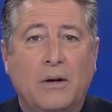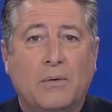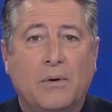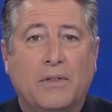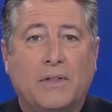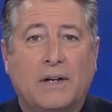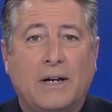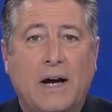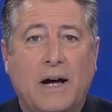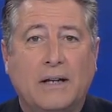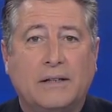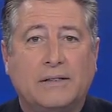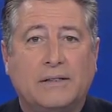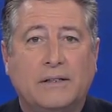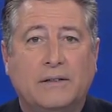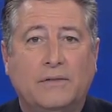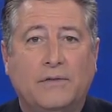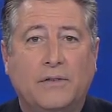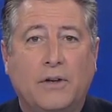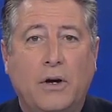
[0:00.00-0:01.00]
where the
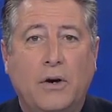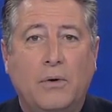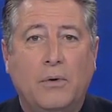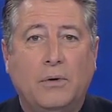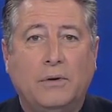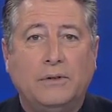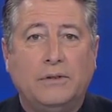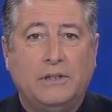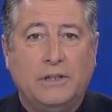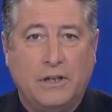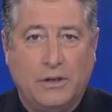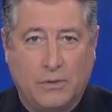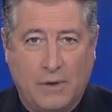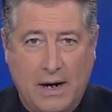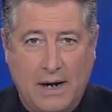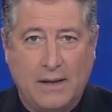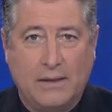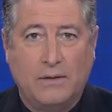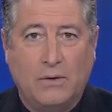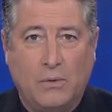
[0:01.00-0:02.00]
constant flow will
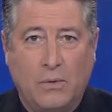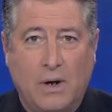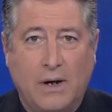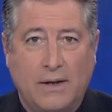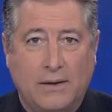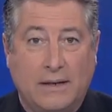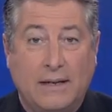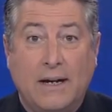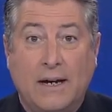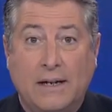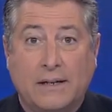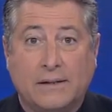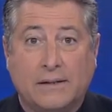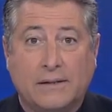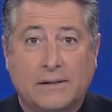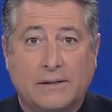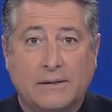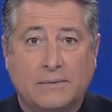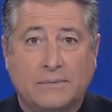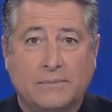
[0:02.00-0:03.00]
degrade the, the
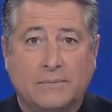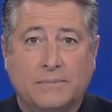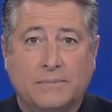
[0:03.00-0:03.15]
ice.